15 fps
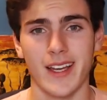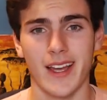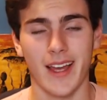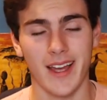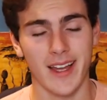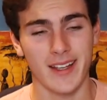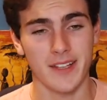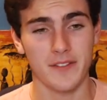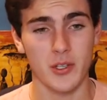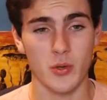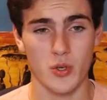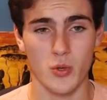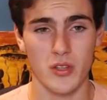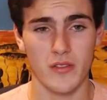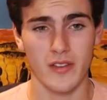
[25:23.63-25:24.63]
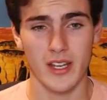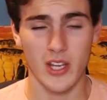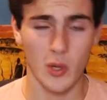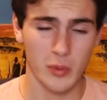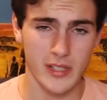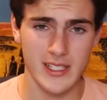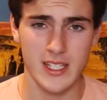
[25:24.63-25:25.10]
And if you enjoyed the
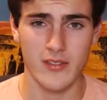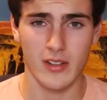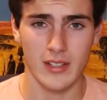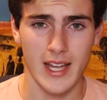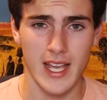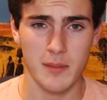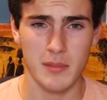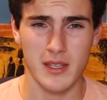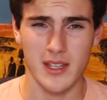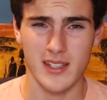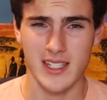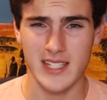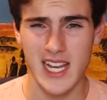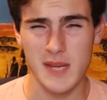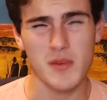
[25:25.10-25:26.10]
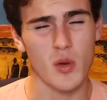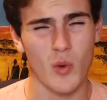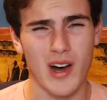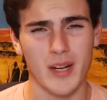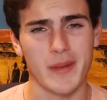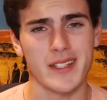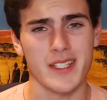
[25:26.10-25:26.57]
video, please leave a like, because it takes me a
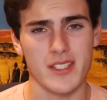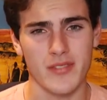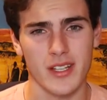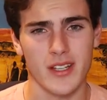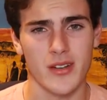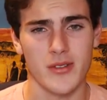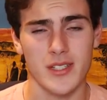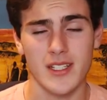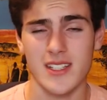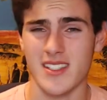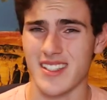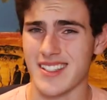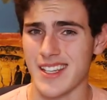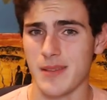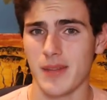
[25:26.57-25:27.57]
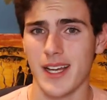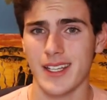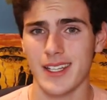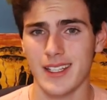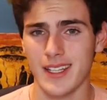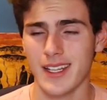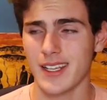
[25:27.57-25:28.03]
while to make these videos. It doesn't seem like
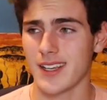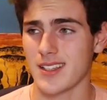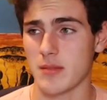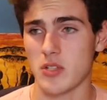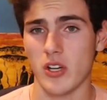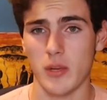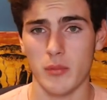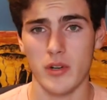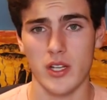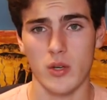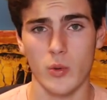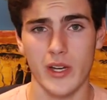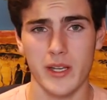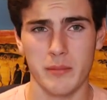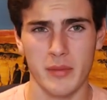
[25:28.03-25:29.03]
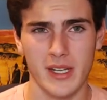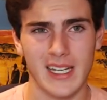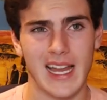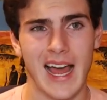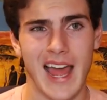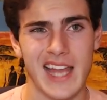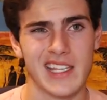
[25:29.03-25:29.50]
it because I'm talking pretty quick,
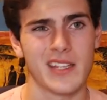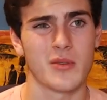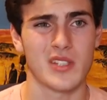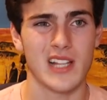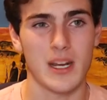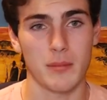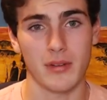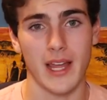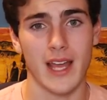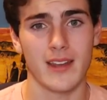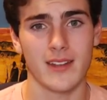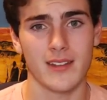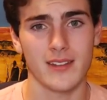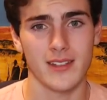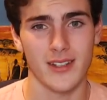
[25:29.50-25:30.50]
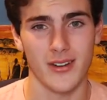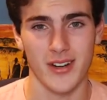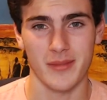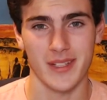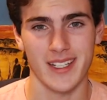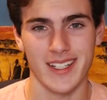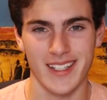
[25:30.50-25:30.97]
but I had to, there was a lot of planning. You know what
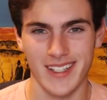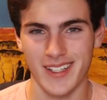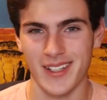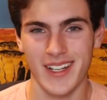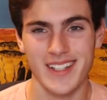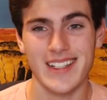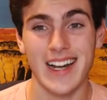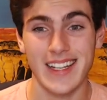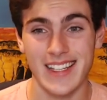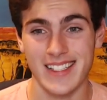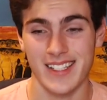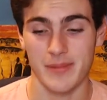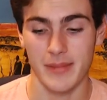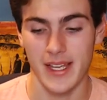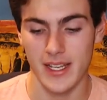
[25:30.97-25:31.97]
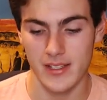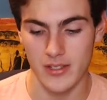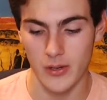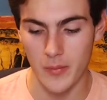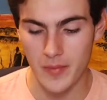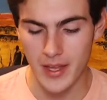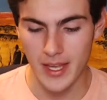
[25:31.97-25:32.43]
I mean? It's not easy to make.
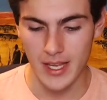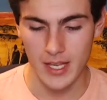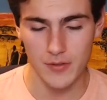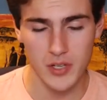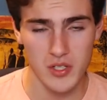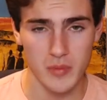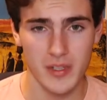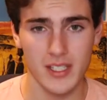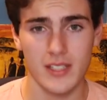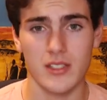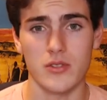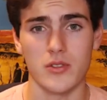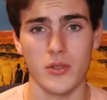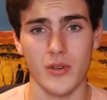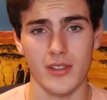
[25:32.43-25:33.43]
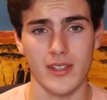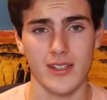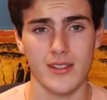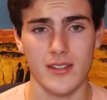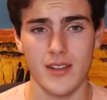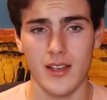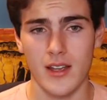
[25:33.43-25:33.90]
So if you guys want me to continue doing
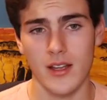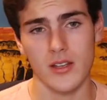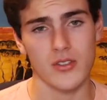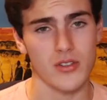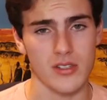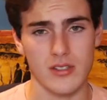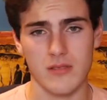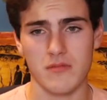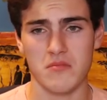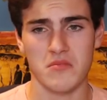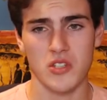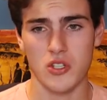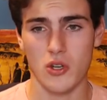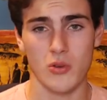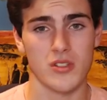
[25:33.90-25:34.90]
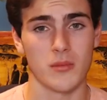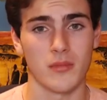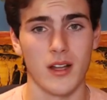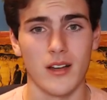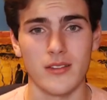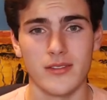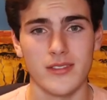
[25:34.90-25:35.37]
this, just show some
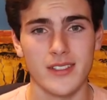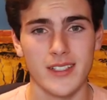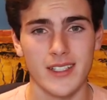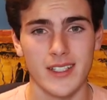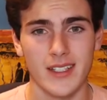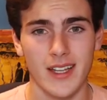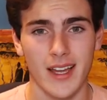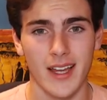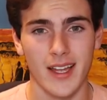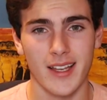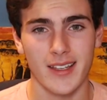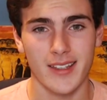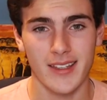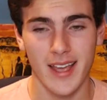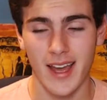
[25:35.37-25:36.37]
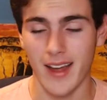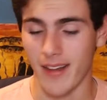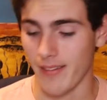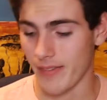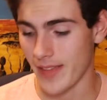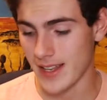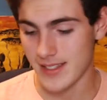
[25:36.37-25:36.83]
love. And
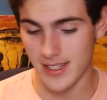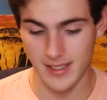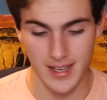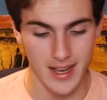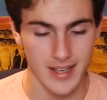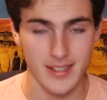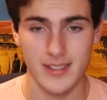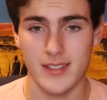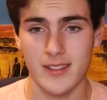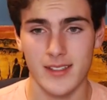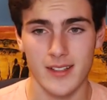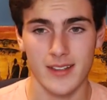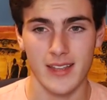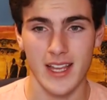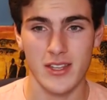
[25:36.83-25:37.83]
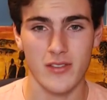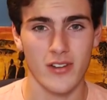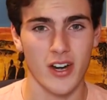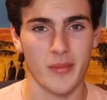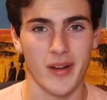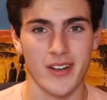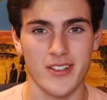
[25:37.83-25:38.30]
yeah, that's it, guys. Thank you
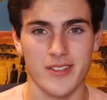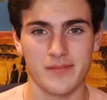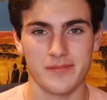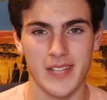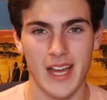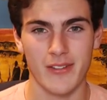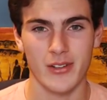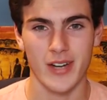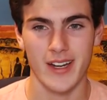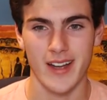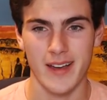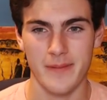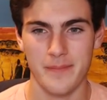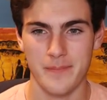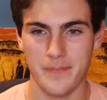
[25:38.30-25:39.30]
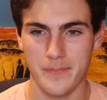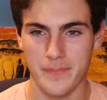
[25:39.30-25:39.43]
very much. Have a great night.